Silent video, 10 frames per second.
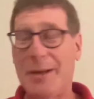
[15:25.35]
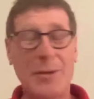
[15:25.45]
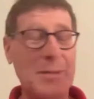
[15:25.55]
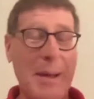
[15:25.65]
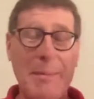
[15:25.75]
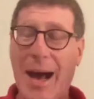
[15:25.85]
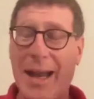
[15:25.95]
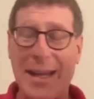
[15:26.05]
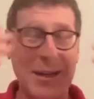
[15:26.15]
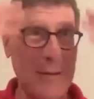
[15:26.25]
where's my
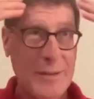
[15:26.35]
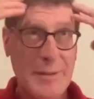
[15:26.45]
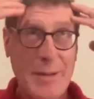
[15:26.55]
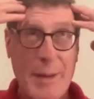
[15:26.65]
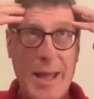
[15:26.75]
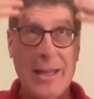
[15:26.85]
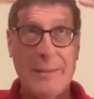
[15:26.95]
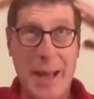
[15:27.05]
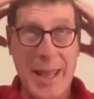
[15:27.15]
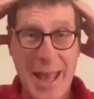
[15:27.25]
body, or am I in
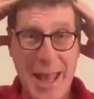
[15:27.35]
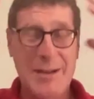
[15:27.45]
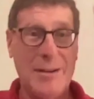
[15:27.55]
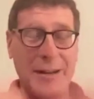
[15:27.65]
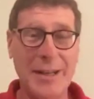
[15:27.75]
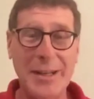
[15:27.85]
my head, or